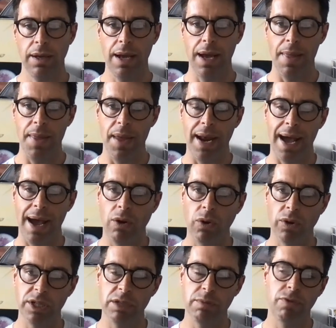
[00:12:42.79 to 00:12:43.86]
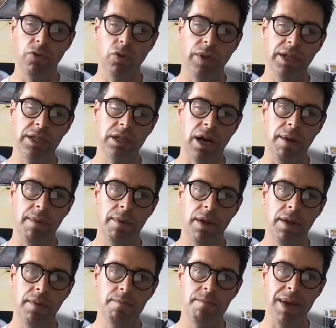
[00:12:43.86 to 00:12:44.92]
And then how long is it before they start
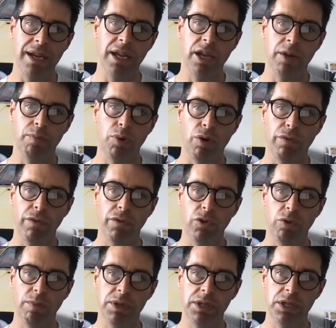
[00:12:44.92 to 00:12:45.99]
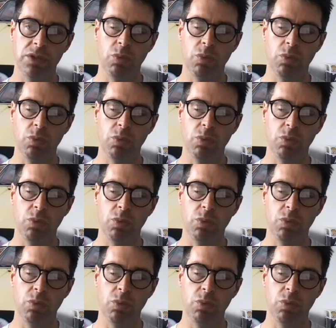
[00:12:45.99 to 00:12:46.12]
making a profit for your business?